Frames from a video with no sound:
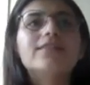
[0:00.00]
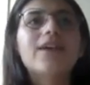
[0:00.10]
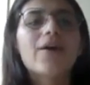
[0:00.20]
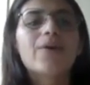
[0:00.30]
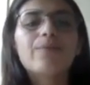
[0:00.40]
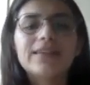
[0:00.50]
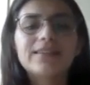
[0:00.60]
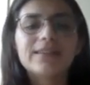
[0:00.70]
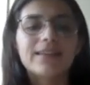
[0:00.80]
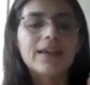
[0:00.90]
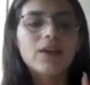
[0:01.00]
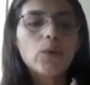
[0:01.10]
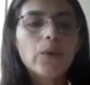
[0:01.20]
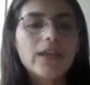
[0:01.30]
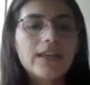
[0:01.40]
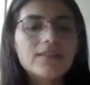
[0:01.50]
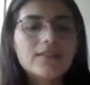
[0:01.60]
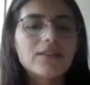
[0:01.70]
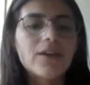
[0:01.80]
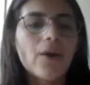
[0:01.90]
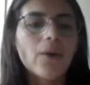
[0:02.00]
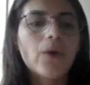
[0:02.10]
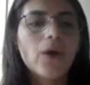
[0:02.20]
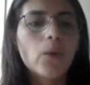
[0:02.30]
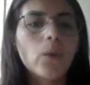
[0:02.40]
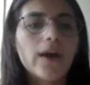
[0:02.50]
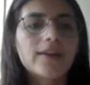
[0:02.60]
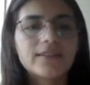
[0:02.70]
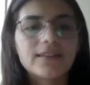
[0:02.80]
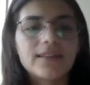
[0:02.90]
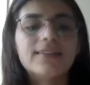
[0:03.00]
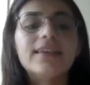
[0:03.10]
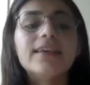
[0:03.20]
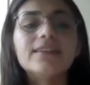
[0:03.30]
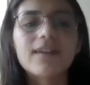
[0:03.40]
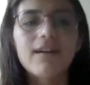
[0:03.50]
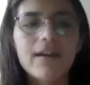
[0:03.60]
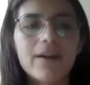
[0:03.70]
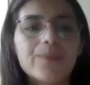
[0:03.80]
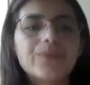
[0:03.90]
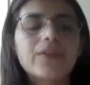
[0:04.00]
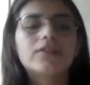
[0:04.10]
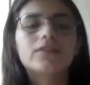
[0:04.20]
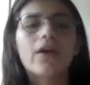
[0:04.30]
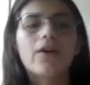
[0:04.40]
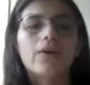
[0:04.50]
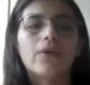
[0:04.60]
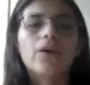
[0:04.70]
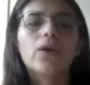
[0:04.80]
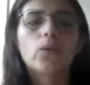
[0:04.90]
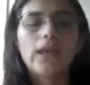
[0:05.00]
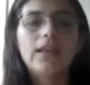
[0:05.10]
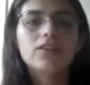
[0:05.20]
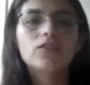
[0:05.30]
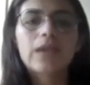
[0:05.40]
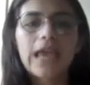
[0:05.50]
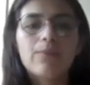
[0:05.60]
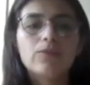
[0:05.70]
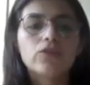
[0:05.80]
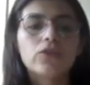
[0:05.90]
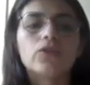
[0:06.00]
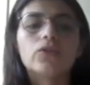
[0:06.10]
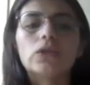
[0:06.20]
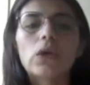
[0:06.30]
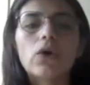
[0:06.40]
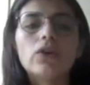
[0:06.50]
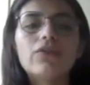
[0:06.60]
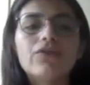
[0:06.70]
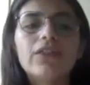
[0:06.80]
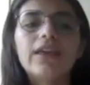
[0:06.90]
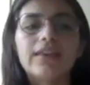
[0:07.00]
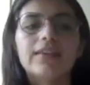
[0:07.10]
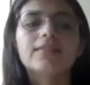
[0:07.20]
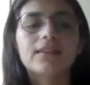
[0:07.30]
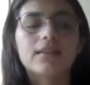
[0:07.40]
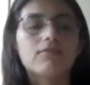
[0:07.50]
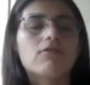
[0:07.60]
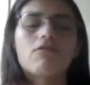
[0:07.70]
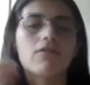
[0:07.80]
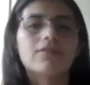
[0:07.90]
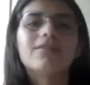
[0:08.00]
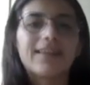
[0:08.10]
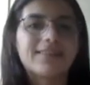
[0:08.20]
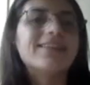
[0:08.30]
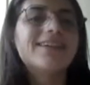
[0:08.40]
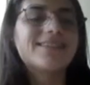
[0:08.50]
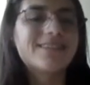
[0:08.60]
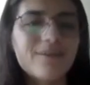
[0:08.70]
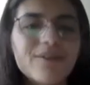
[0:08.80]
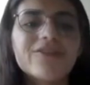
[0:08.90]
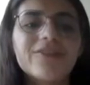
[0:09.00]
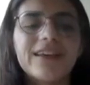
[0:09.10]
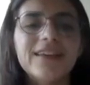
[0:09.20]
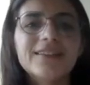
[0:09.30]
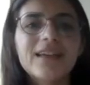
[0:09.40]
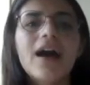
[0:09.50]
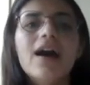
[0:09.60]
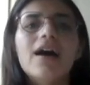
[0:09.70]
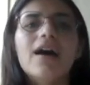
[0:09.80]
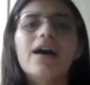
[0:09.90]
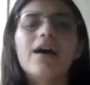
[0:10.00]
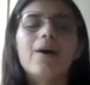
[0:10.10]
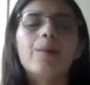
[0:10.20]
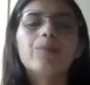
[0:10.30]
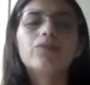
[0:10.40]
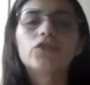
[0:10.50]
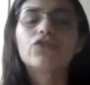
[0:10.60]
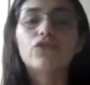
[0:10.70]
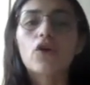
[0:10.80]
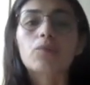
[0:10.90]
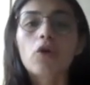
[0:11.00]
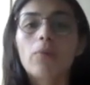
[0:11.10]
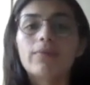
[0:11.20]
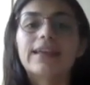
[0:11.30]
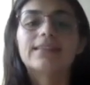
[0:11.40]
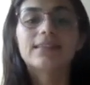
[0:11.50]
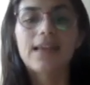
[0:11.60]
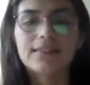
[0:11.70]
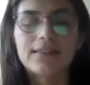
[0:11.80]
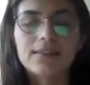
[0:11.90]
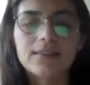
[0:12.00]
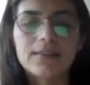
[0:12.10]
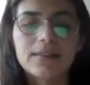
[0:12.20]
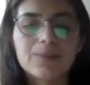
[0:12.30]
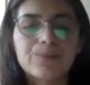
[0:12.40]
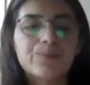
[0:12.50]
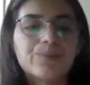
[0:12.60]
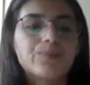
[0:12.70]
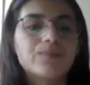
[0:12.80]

So basically, we need to know what these are. So we need to be able to use all of these, or at least some of these, to form complex sentences.